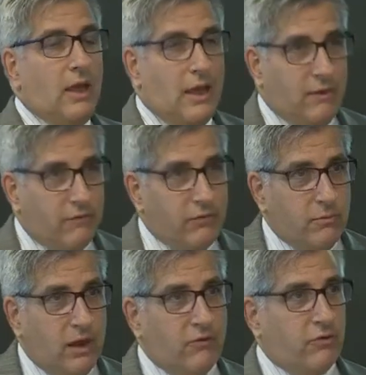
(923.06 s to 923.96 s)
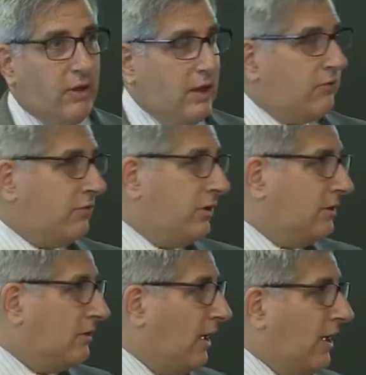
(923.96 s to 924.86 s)
inflammation actually
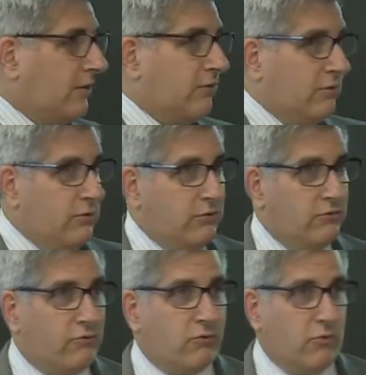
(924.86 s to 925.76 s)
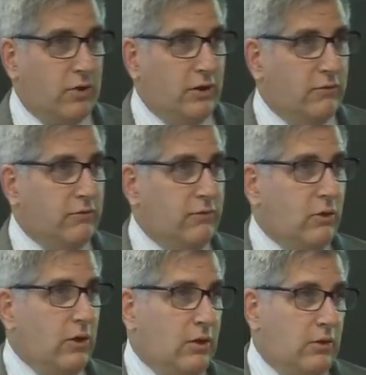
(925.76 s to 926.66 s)
attacks and destroys
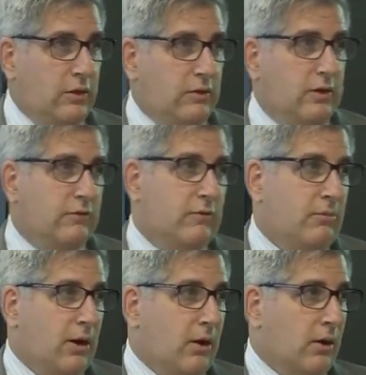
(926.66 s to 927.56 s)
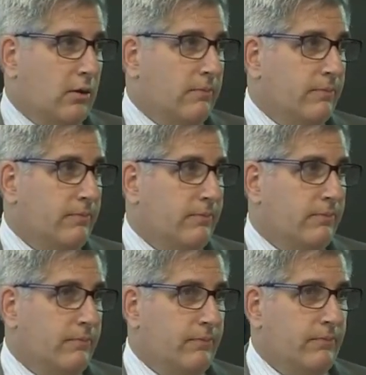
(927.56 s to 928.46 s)
the intestinal barrier.
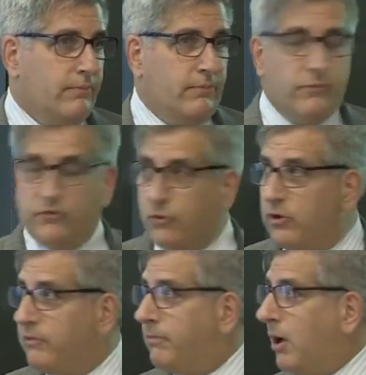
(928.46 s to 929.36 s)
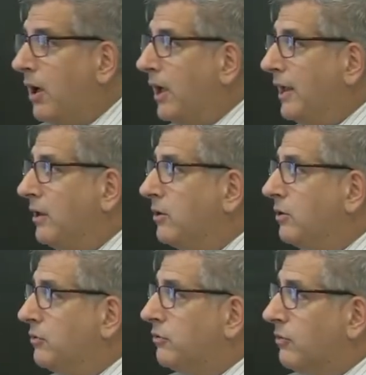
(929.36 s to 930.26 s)
So it is
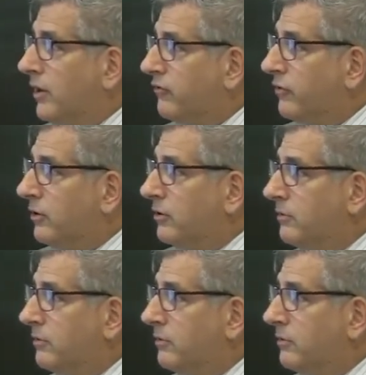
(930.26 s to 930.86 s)
bi-directional.